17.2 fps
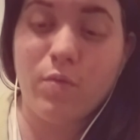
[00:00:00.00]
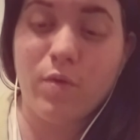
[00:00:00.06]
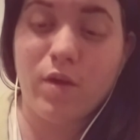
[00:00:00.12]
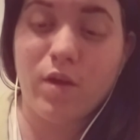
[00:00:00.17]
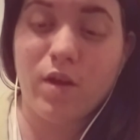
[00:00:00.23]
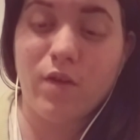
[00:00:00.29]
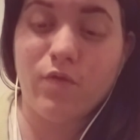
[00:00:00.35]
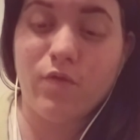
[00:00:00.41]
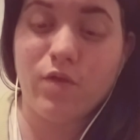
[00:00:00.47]

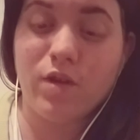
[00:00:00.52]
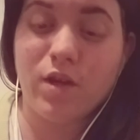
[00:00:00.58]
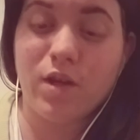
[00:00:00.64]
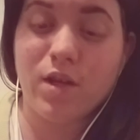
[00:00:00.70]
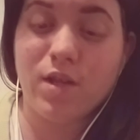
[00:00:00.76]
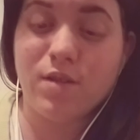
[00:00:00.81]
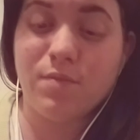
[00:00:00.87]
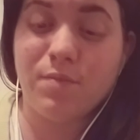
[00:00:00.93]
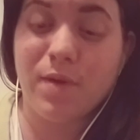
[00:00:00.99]
but every day
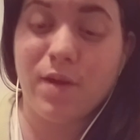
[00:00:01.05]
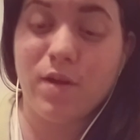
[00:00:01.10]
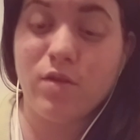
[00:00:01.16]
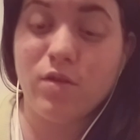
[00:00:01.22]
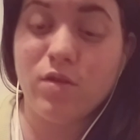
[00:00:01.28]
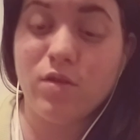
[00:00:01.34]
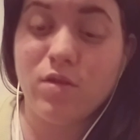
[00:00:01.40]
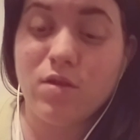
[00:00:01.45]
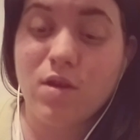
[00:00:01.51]
gets
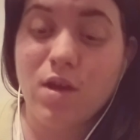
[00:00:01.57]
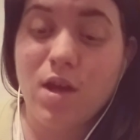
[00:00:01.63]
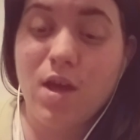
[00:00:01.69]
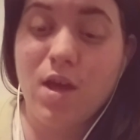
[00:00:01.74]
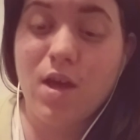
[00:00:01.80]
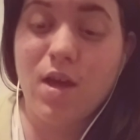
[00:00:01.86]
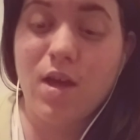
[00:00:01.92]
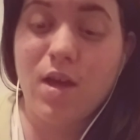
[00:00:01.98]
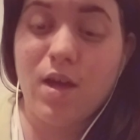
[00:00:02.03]
better.
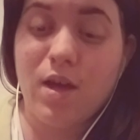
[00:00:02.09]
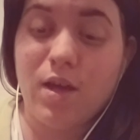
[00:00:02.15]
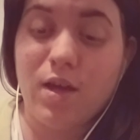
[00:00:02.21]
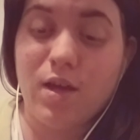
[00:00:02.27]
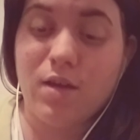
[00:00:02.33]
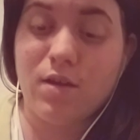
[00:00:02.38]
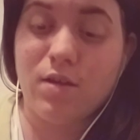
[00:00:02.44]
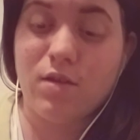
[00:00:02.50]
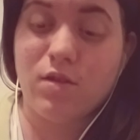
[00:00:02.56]

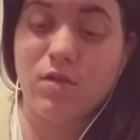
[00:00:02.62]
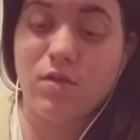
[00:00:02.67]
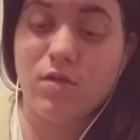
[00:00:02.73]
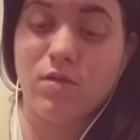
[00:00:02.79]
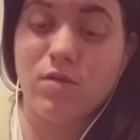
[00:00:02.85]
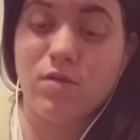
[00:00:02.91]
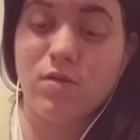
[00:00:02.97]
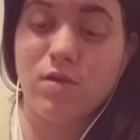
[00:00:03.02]
And,